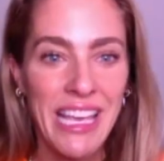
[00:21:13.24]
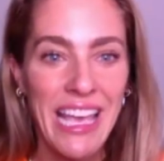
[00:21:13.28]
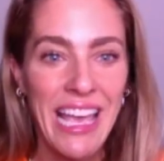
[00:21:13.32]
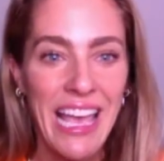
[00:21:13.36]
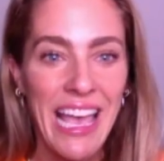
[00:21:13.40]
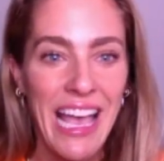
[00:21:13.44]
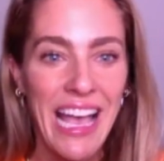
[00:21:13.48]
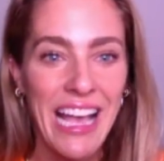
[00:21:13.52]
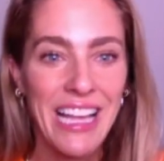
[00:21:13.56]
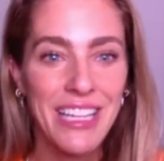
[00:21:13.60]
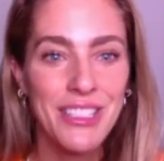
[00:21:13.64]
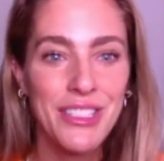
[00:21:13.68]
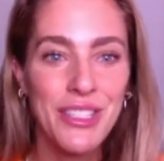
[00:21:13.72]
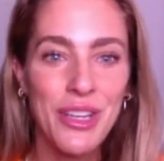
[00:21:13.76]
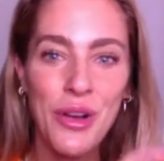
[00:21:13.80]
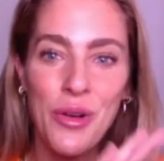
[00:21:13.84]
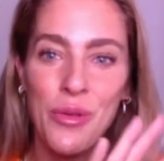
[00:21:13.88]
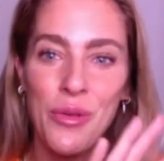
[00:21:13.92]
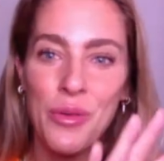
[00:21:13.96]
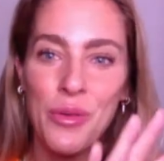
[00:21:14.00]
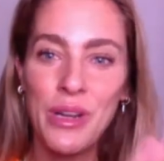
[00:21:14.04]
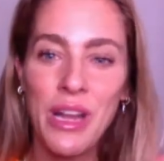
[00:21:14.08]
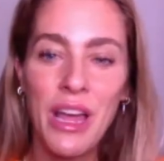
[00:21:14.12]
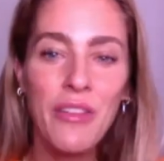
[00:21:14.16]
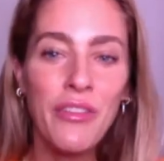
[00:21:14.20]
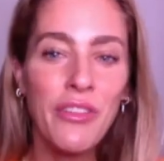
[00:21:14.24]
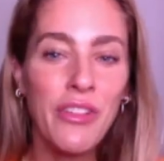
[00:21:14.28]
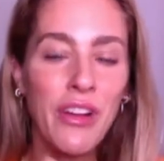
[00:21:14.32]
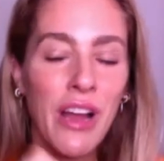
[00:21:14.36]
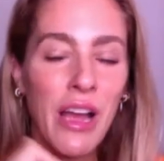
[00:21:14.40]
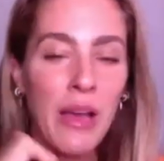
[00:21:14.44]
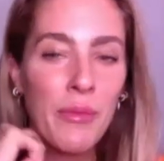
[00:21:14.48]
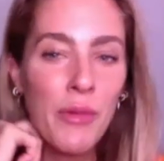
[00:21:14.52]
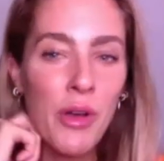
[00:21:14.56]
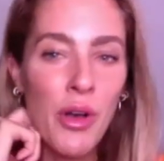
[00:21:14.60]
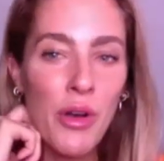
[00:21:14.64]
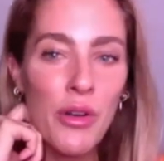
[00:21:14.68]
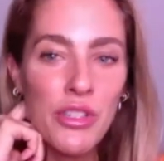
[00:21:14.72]
And so whenever
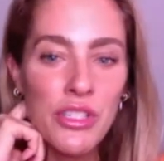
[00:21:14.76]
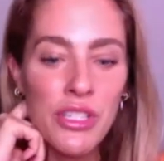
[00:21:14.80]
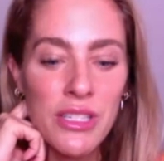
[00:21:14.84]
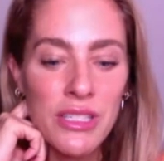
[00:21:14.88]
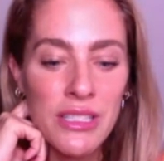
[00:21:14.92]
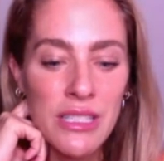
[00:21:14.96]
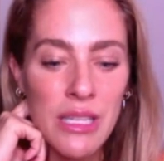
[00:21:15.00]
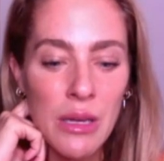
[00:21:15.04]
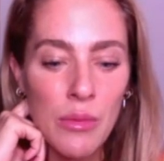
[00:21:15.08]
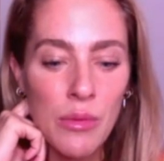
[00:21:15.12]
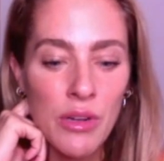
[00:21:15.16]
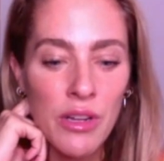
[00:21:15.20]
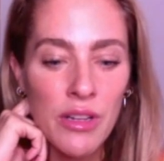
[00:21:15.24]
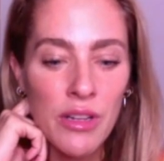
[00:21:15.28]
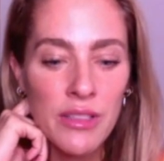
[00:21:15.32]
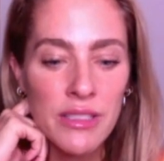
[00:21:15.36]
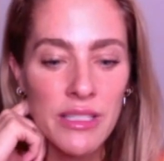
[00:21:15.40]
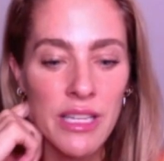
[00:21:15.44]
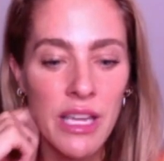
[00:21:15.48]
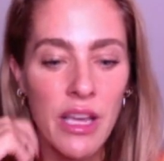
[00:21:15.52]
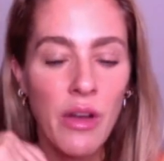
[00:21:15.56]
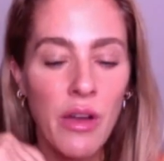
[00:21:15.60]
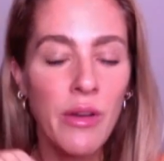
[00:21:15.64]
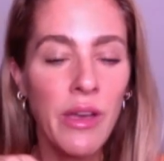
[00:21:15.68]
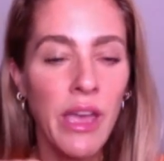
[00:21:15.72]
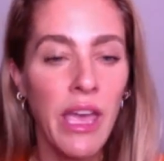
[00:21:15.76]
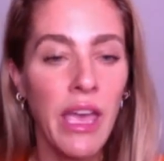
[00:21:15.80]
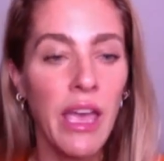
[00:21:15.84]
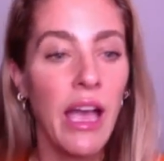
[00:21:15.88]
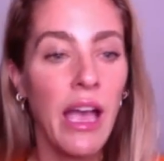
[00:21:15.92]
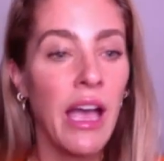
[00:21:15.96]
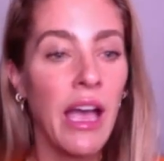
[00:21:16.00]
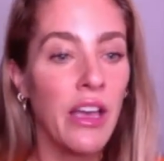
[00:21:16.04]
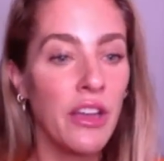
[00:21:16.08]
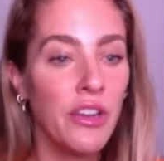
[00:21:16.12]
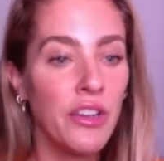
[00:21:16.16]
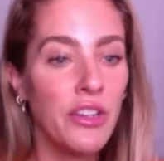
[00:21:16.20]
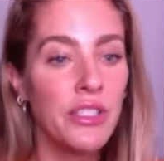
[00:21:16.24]
I'm coaching someone, I'll say, okay,
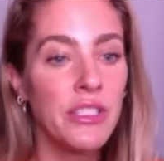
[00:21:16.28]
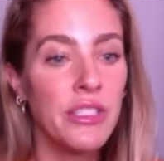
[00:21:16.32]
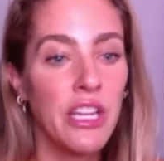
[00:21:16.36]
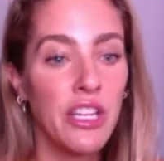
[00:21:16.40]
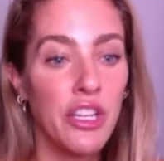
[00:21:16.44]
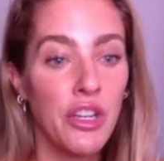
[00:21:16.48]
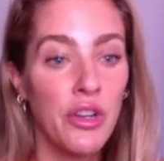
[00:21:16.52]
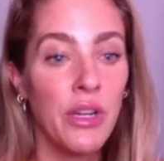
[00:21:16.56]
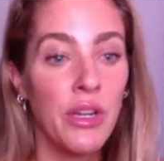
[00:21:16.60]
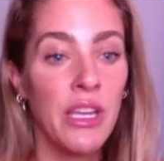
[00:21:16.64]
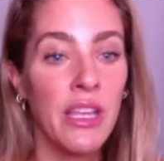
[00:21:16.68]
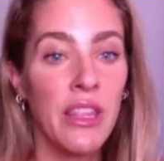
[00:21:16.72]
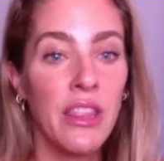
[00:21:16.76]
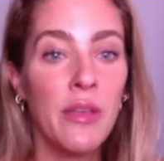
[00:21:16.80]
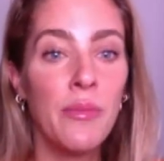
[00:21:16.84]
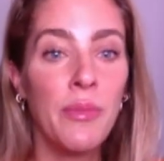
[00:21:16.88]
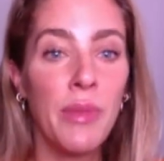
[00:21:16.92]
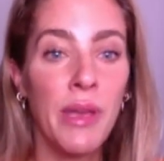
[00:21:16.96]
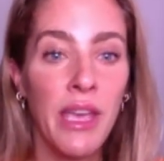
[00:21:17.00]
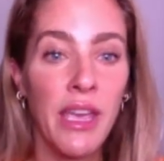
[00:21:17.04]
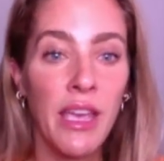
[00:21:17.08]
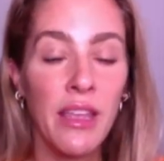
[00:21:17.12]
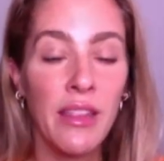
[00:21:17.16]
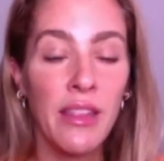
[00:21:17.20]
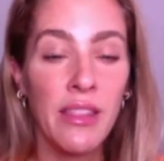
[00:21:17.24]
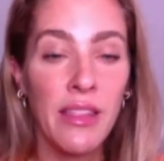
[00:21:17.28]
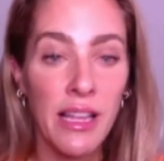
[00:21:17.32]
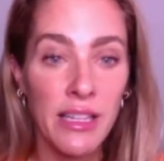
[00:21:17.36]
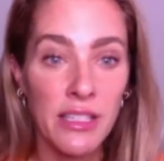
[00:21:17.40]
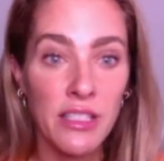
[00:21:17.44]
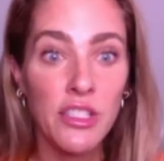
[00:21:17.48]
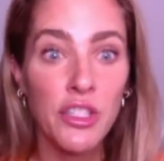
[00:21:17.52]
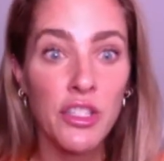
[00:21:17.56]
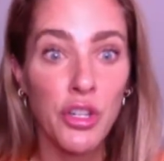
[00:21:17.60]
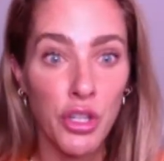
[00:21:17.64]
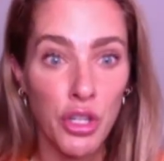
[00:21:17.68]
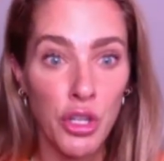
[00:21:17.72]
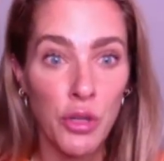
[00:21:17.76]
I understand you're in the pain. That's
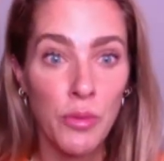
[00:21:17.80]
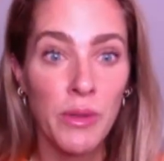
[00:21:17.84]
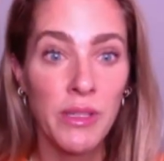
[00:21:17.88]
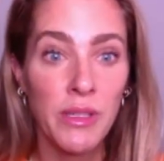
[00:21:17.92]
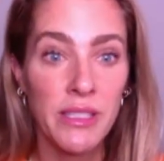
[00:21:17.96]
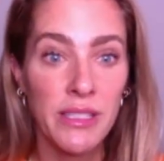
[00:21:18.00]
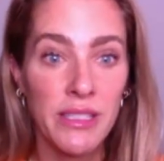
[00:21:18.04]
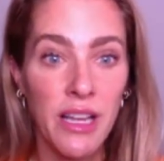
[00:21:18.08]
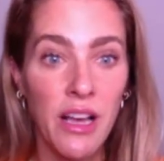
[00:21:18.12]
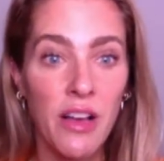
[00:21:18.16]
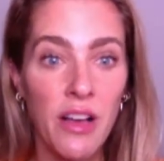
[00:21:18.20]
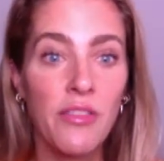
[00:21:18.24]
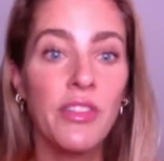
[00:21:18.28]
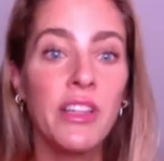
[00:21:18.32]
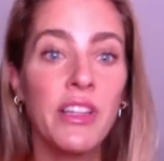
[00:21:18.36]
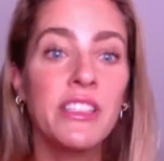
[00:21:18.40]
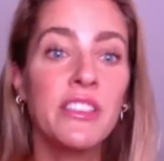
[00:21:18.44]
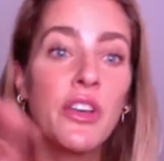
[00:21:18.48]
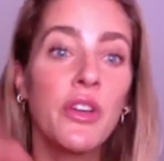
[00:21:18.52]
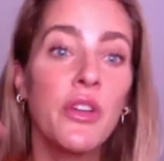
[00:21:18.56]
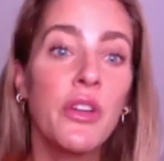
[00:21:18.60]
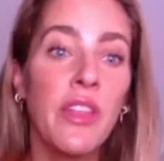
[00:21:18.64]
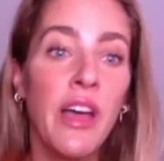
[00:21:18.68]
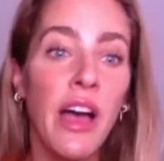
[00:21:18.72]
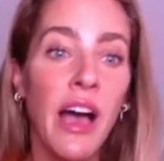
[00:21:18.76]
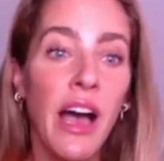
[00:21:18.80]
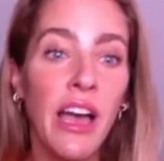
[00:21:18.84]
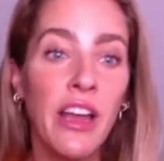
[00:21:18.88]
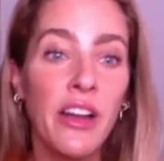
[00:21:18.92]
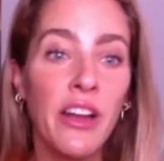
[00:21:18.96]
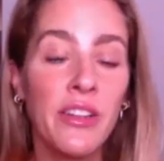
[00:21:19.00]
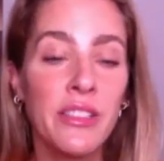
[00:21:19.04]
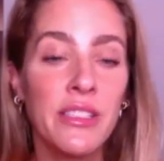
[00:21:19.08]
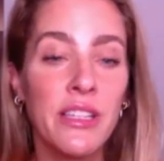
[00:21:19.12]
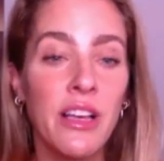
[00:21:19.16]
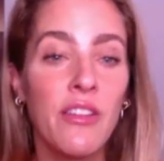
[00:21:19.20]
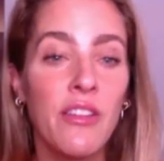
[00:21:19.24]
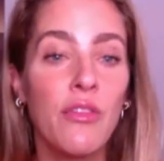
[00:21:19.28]
your human self. Let's go to the higher
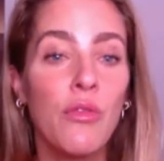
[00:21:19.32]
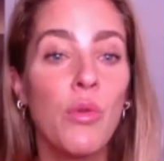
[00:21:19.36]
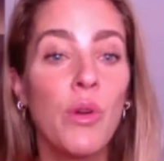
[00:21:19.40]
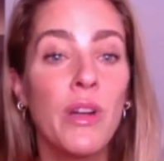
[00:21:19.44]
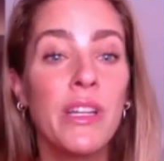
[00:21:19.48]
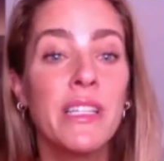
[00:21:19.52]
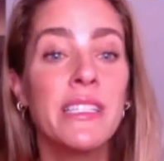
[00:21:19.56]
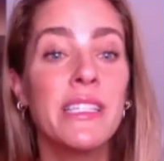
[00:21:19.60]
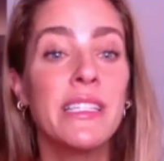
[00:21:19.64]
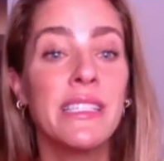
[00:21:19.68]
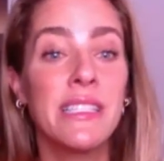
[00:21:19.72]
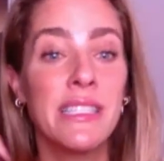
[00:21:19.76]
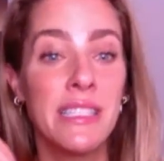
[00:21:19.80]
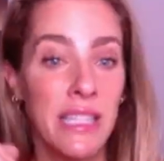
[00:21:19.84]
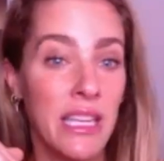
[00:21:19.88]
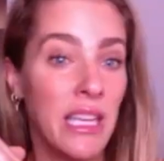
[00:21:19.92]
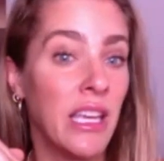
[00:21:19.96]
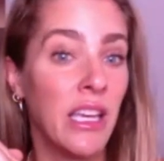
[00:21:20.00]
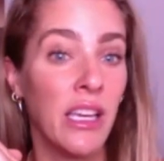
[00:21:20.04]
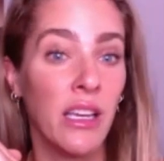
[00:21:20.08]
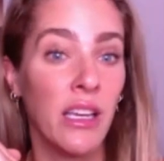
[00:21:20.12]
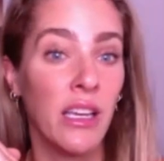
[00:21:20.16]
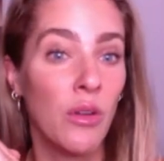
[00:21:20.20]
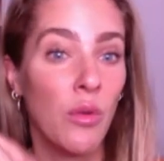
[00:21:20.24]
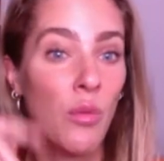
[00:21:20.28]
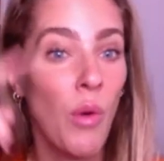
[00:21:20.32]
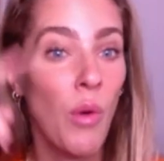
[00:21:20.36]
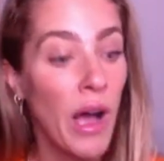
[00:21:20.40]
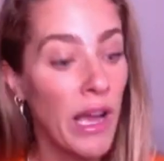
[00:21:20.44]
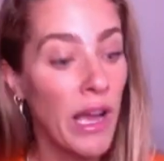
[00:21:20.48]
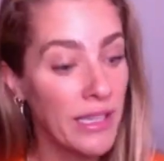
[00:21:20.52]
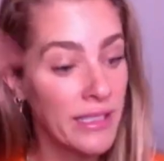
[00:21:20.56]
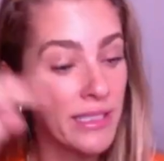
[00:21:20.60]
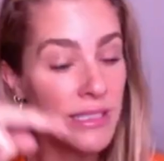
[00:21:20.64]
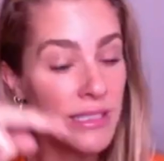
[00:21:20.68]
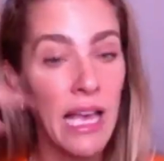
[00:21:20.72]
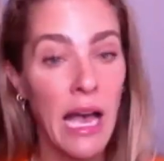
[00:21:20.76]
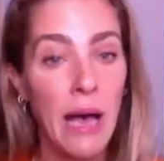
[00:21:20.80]
self. What is it seeing? Why
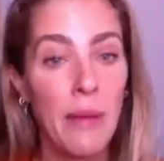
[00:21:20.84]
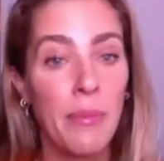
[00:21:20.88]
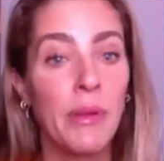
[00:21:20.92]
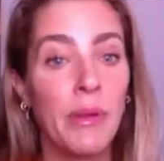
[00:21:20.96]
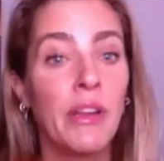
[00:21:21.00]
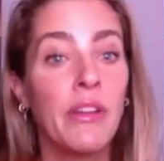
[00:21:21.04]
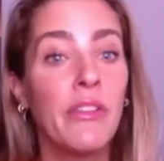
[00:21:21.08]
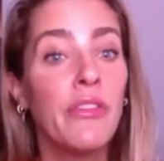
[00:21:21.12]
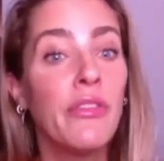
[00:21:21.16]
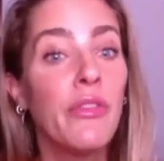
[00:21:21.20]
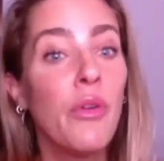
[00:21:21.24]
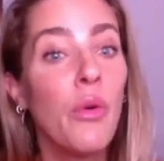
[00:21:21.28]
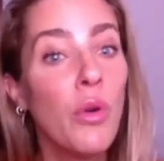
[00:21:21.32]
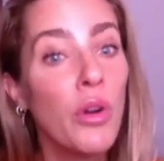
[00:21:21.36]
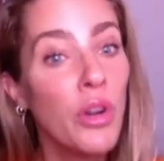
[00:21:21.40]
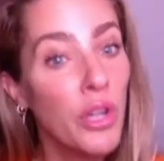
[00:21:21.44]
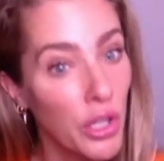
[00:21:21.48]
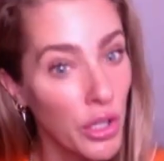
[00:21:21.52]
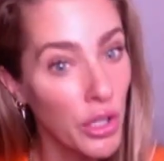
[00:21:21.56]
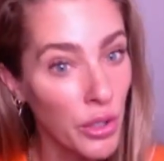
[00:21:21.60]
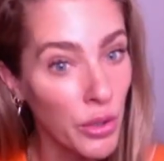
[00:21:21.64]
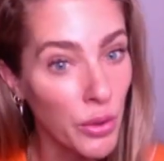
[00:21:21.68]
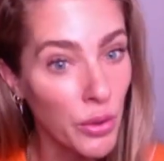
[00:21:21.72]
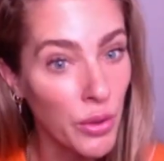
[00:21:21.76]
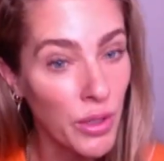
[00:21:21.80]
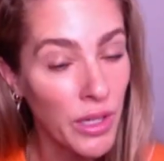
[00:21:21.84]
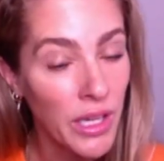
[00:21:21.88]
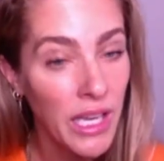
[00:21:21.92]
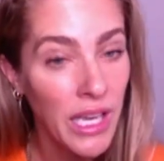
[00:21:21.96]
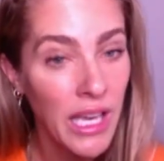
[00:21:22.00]
is this happening for you?